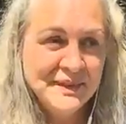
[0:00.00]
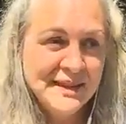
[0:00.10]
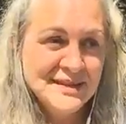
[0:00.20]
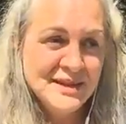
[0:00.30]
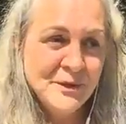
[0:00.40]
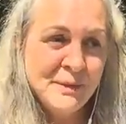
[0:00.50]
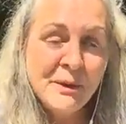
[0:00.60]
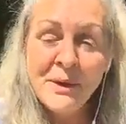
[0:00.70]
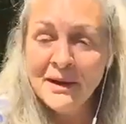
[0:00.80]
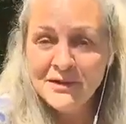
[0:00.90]
So
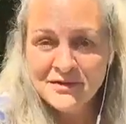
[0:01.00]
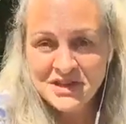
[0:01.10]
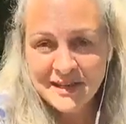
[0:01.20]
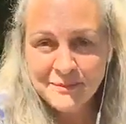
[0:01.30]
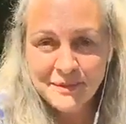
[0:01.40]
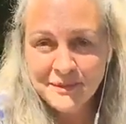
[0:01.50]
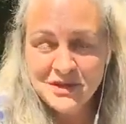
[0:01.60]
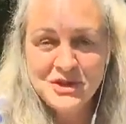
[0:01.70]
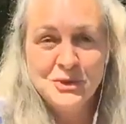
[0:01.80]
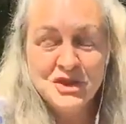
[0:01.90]
beware of
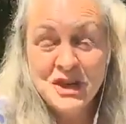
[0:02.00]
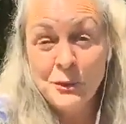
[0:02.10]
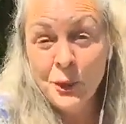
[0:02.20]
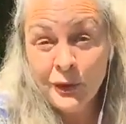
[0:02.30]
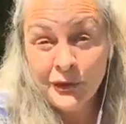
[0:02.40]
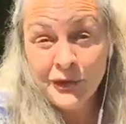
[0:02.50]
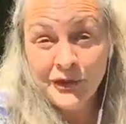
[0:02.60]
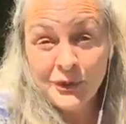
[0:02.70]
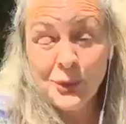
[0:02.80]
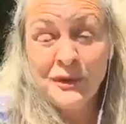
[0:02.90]

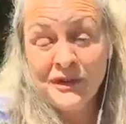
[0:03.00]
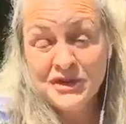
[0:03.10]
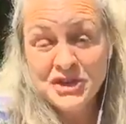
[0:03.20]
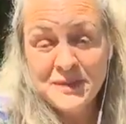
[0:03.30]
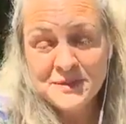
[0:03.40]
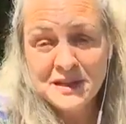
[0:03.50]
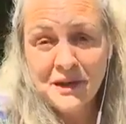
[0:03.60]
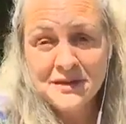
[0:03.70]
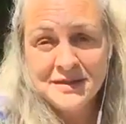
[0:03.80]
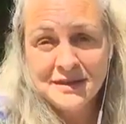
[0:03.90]
wolves in sheep's
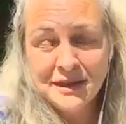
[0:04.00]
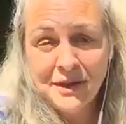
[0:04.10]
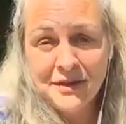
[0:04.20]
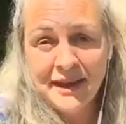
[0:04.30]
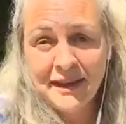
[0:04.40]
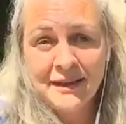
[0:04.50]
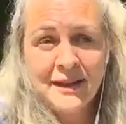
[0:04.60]
clothing,